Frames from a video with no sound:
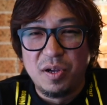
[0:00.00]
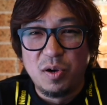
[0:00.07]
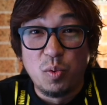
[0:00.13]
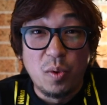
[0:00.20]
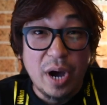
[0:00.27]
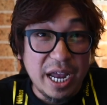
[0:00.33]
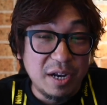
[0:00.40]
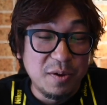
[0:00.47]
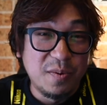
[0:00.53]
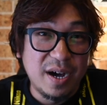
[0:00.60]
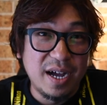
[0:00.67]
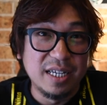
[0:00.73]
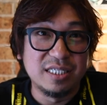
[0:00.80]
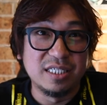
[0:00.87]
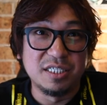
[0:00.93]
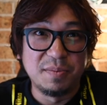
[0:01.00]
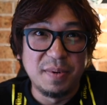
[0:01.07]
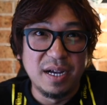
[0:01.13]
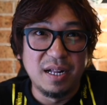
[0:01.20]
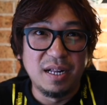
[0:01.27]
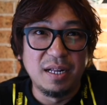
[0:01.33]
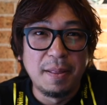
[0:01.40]
weight-wise as
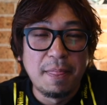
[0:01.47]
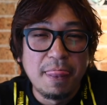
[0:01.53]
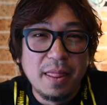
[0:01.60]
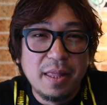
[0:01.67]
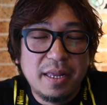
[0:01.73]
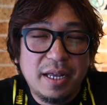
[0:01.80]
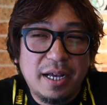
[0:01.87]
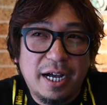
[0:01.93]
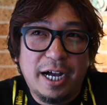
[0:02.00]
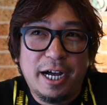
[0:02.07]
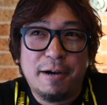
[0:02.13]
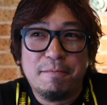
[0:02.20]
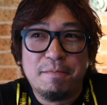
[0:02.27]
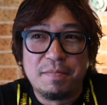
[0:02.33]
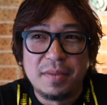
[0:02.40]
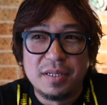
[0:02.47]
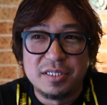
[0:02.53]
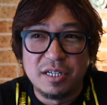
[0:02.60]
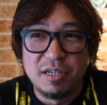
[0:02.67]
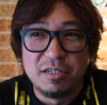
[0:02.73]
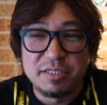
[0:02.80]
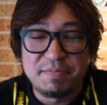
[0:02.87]
well.
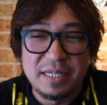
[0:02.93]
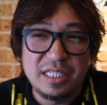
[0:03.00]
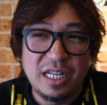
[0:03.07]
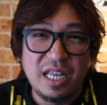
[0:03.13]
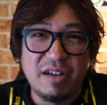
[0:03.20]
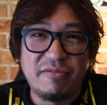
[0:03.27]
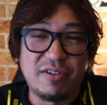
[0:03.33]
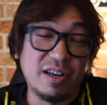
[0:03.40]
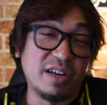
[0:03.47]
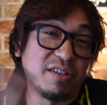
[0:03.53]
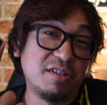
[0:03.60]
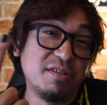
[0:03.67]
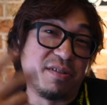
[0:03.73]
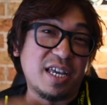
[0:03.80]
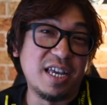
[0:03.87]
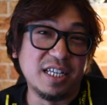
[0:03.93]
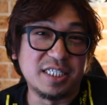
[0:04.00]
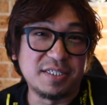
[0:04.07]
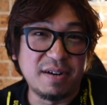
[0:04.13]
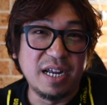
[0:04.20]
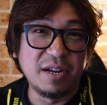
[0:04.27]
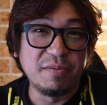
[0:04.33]
So especially I've got 2
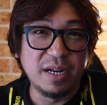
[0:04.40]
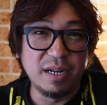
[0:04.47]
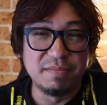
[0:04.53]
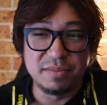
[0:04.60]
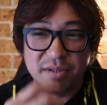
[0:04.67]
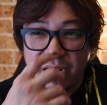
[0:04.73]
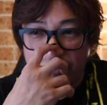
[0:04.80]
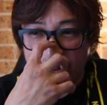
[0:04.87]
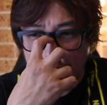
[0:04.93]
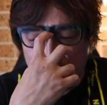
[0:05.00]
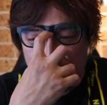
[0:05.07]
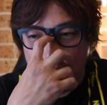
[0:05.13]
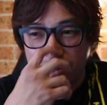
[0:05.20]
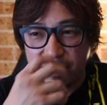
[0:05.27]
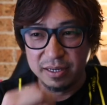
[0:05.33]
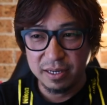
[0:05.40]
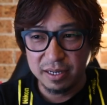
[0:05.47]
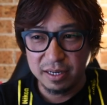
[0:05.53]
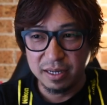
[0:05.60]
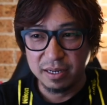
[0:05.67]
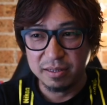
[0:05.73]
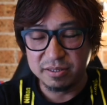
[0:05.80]
kids, right? When I'm driving around,
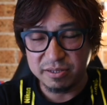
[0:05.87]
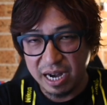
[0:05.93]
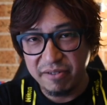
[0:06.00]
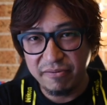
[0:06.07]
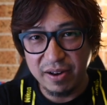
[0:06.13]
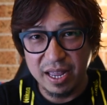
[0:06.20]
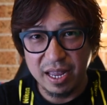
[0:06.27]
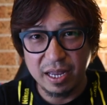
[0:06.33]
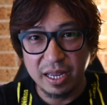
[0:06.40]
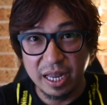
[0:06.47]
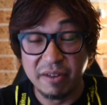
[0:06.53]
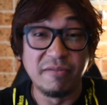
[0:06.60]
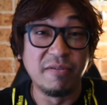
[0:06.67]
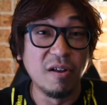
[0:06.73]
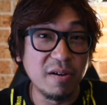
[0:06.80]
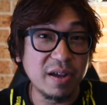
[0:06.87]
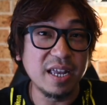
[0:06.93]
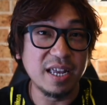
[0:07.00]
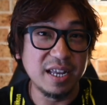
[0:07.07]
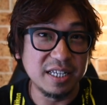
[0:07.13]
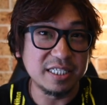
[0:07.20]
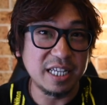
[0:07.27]
traveling and
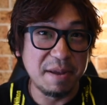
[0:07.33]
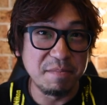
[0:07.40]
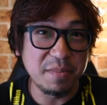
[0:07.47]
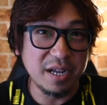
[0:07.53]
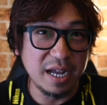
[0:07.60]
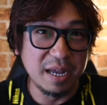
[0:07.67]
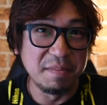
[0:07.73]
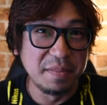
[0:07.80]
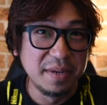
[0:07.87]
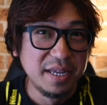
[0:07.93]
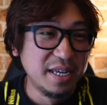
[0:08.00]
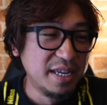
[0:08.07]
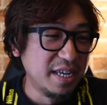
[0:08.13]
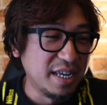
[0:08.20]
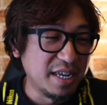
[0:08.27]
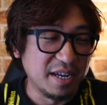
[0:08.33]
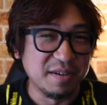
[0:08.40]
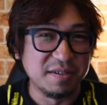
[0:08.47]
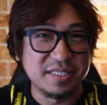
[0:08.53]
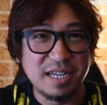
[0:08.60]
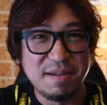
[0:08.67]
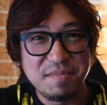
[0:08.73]
vlogging at the same time, you
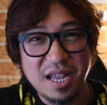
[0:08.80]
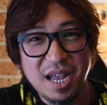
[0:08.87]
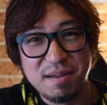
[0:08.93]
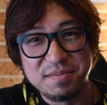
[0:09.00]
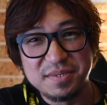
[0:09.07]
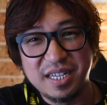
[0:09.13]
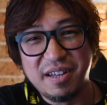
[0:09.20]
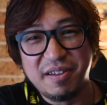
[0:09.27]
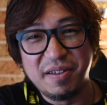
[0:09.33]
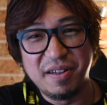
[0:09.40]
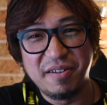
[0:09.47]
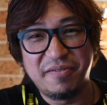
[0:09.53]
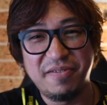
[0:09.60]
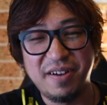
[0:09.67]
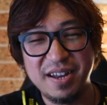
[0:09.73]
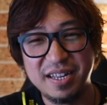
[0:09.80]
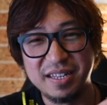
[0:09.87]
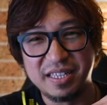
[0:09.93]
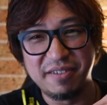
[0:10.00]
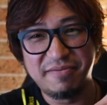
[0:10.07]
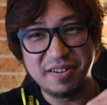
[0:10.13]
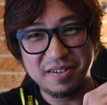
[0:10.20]
know, sometimes I find
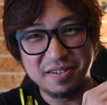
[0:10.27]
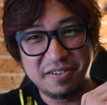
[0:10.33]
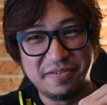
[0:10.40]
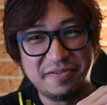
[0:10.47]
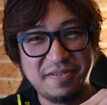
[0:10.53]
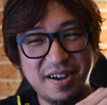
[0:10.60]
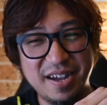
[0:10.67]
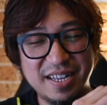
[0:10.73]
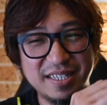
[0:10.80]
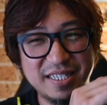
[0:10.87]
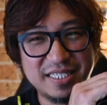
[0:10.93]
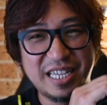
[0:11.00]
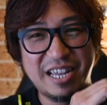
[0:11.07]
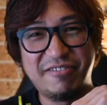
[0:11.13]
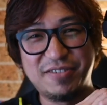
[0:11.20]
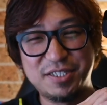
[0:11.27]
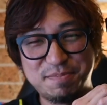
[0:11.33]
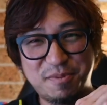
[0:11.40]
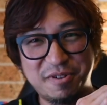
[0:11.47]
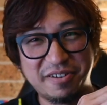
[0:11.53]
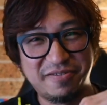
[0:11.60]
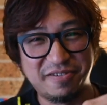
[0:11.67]
it difficult to find the safe
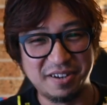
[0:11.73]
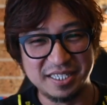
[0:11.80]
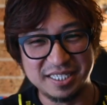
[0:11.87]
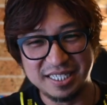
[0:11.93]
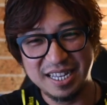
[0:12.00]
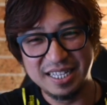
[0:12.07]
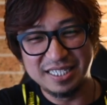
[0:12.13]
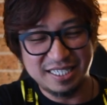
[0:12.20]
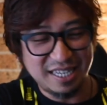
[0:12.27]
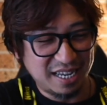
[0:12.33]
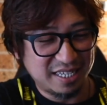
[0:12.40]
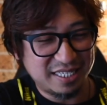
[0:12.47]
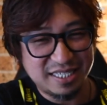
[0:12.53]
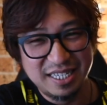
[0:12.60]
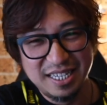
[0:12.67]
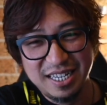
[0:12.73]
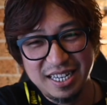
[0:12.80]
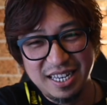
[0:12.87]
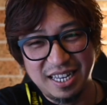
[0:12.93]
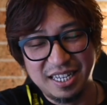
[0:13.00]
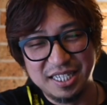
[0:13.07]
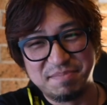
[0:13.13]
spot for this
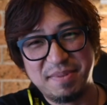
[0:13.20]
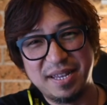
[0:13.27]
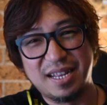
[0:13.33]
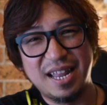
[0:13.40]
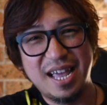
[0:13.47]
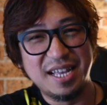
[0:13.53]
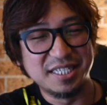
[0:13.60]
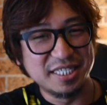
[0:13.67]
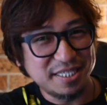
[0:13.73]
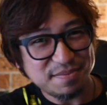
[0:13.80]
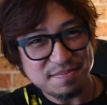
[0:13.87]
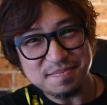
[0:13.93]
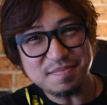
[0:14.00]
Z6 and this big lens.